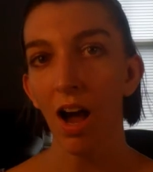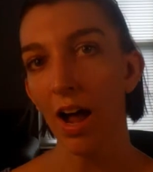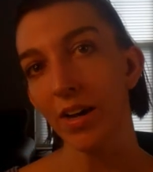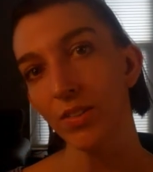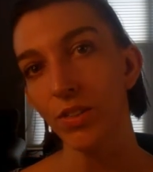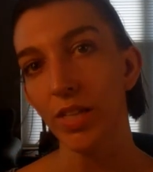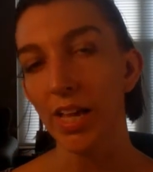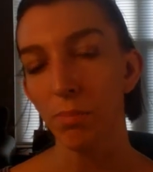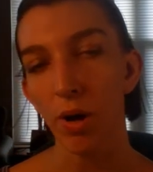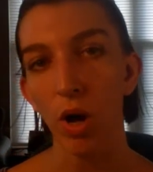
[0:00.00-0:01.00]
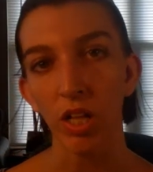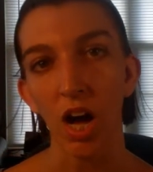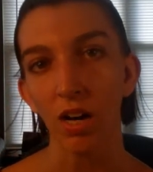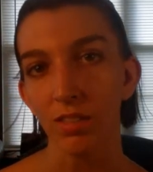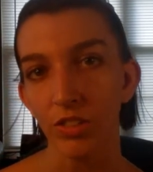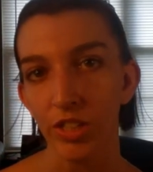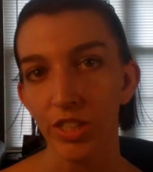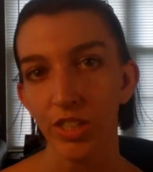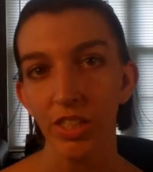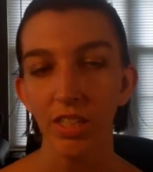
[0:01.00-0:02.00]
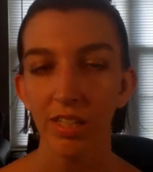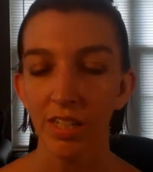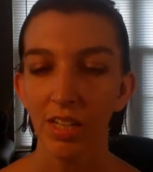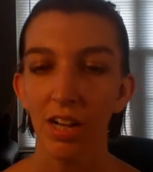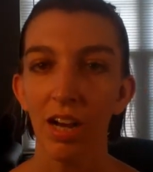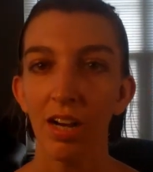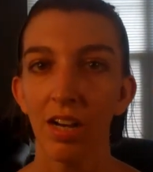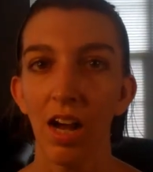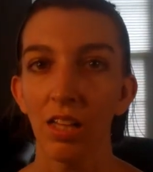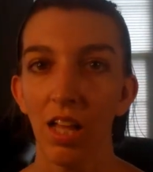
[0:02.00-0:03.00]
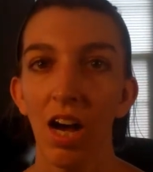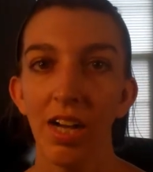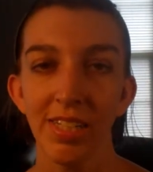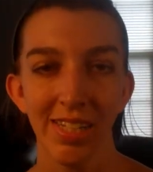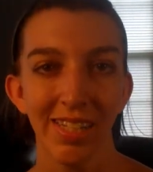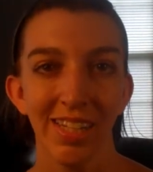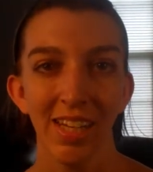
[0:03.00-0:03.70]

I also like Paul Auster a lot.